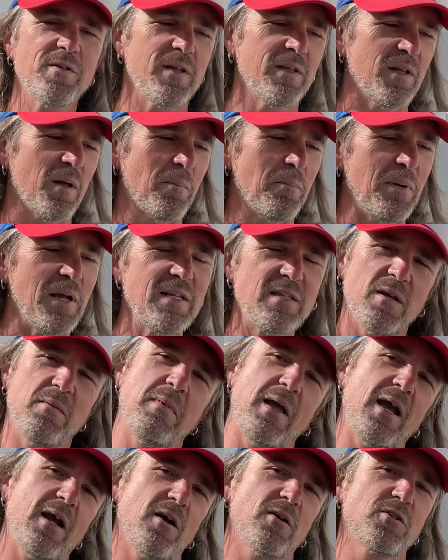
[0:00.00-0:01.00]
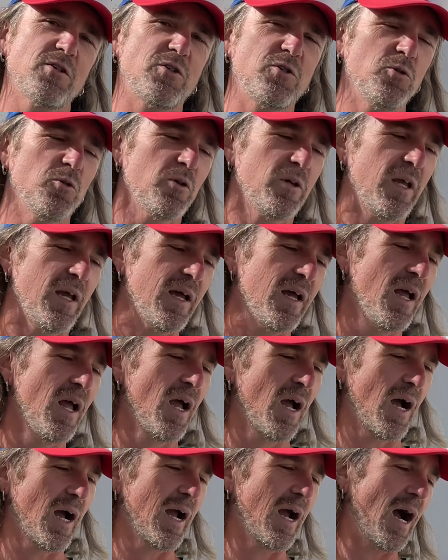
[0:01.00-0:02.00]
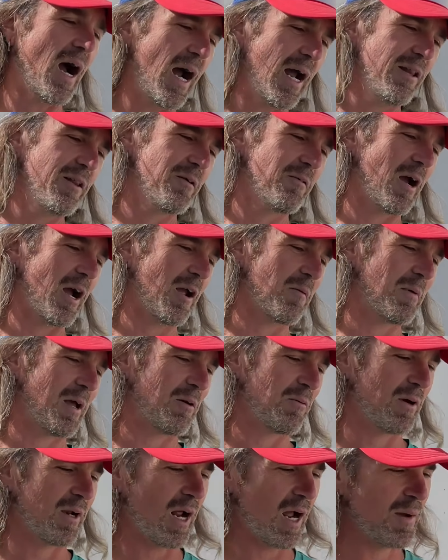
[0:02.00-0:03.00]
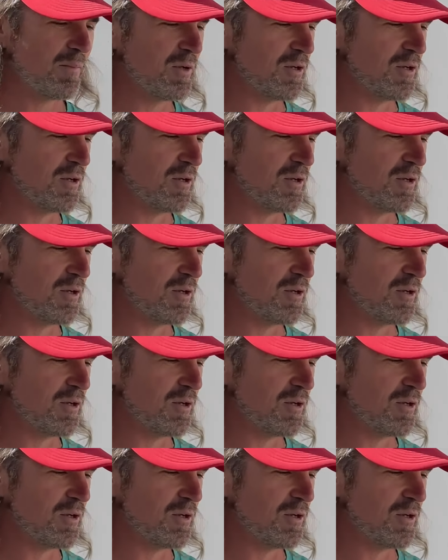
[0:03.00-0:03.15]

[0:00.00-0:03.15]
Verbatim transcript: in the Pizza Maker's Toolkit. I highly recommend one. I'm